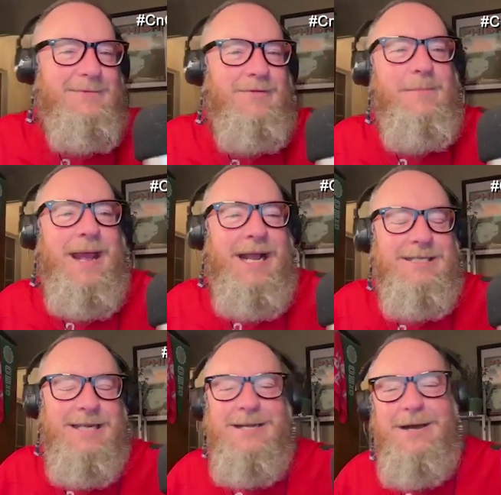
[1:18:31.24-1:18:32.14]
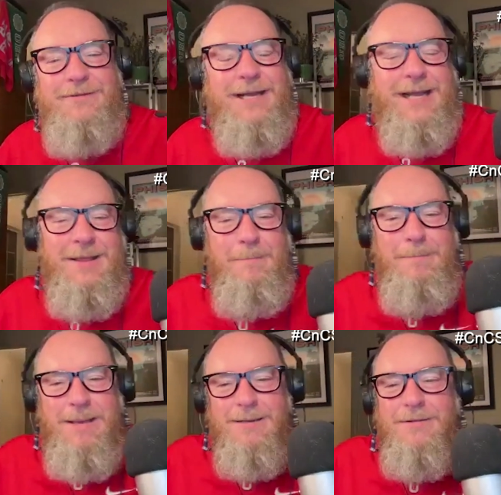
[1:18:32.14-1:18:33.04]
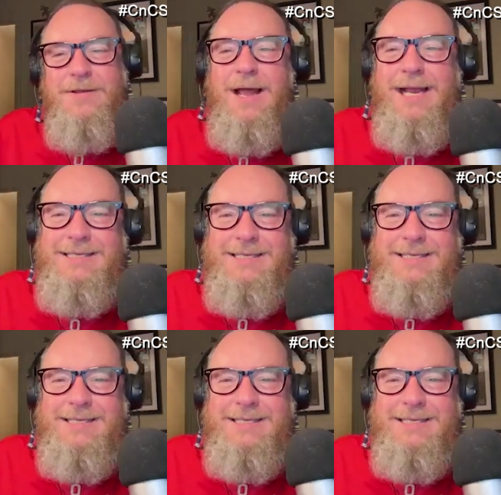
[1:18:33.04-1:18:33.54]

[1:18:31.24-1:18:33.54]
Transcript: from AJ Kuftick in the middle of the night.